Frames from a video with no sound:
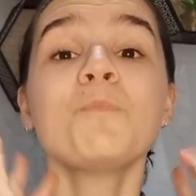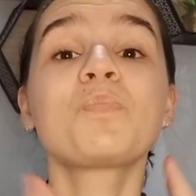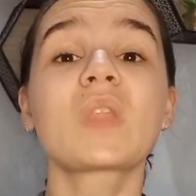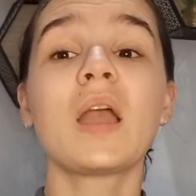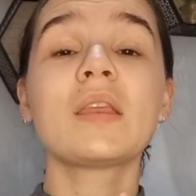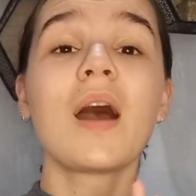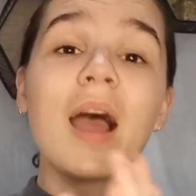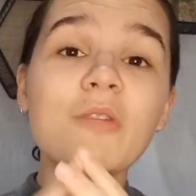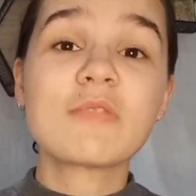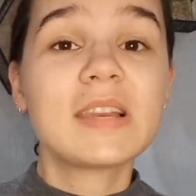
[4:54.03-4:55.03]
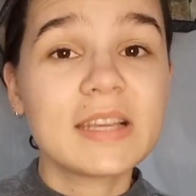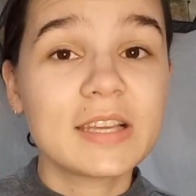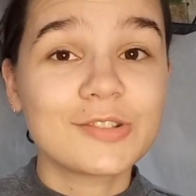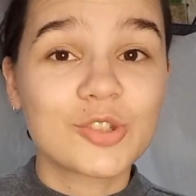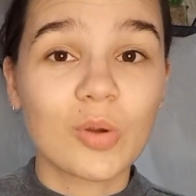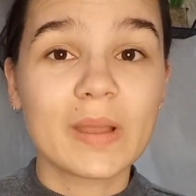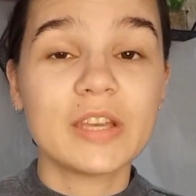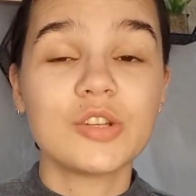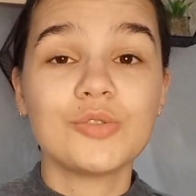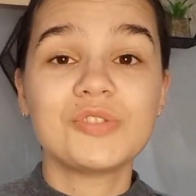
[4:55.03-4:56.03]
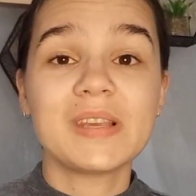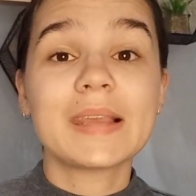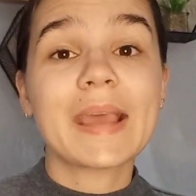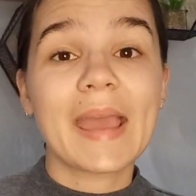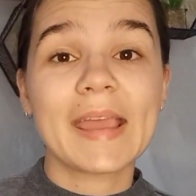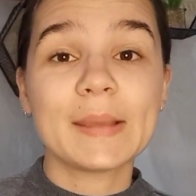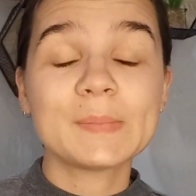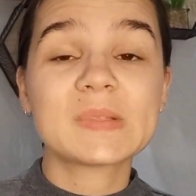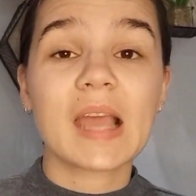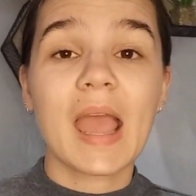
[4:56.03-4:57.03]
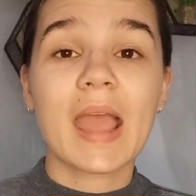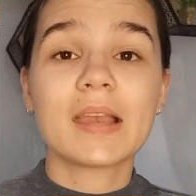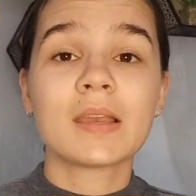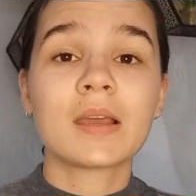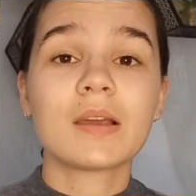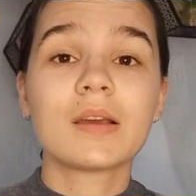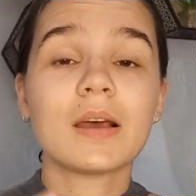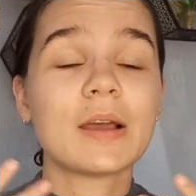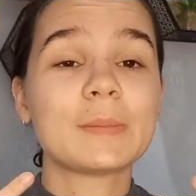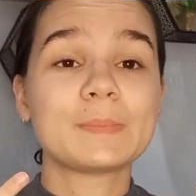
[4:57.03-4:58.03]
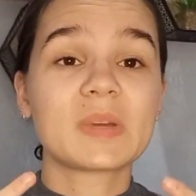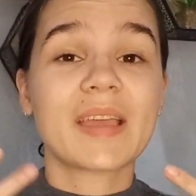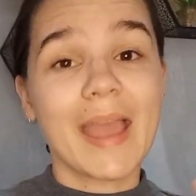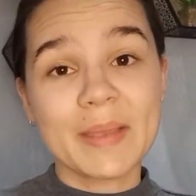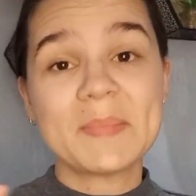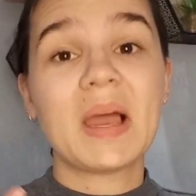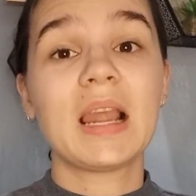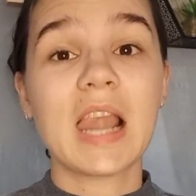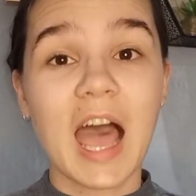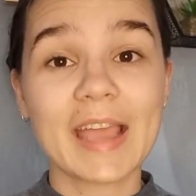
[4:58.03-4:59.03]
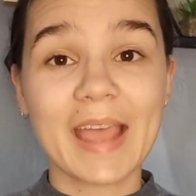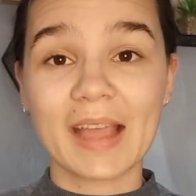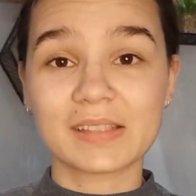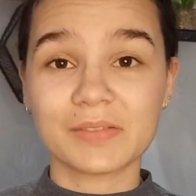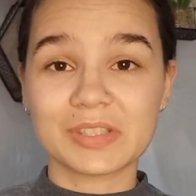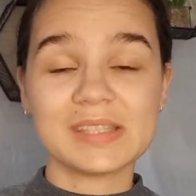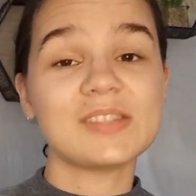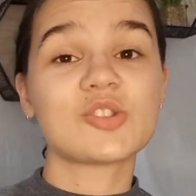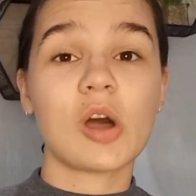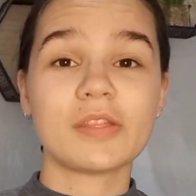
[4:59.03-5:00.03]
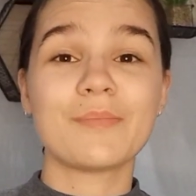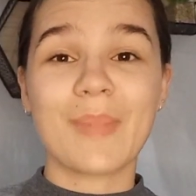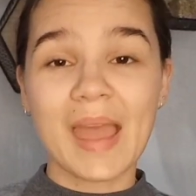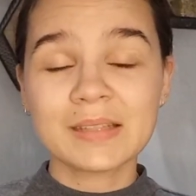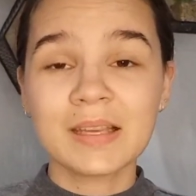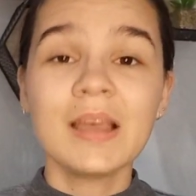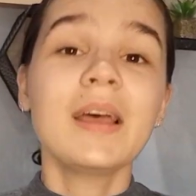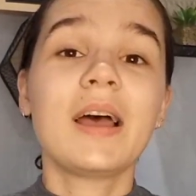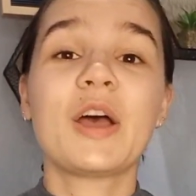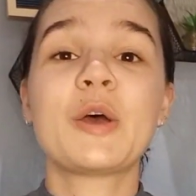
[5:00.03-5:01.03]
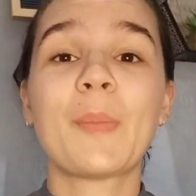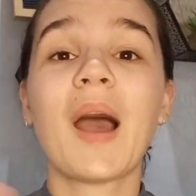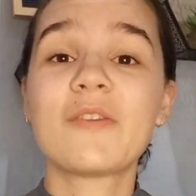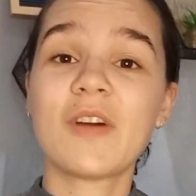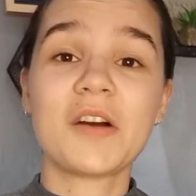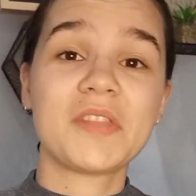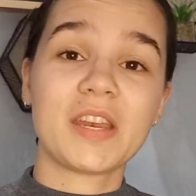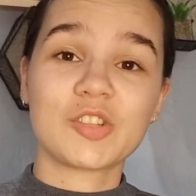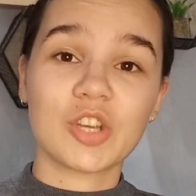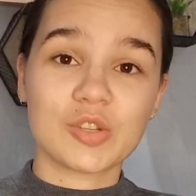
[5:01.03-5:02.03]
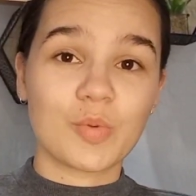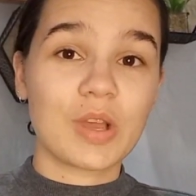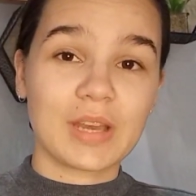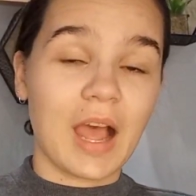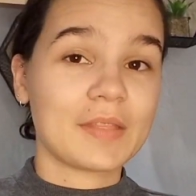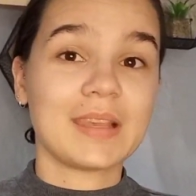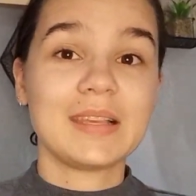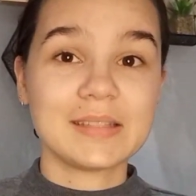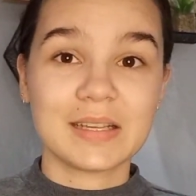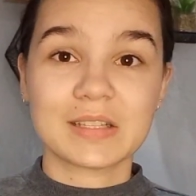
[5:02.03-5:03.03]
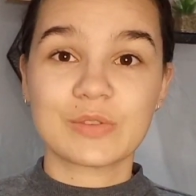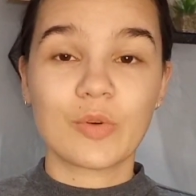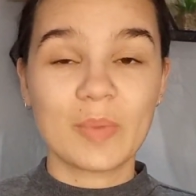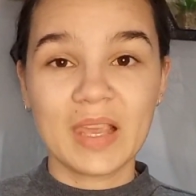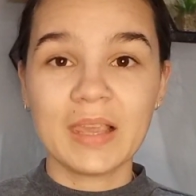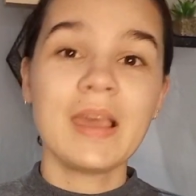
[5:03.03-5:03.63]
And I really enjoyed using games and game-like activities on the mat. I found that it just worked out the easiest for me,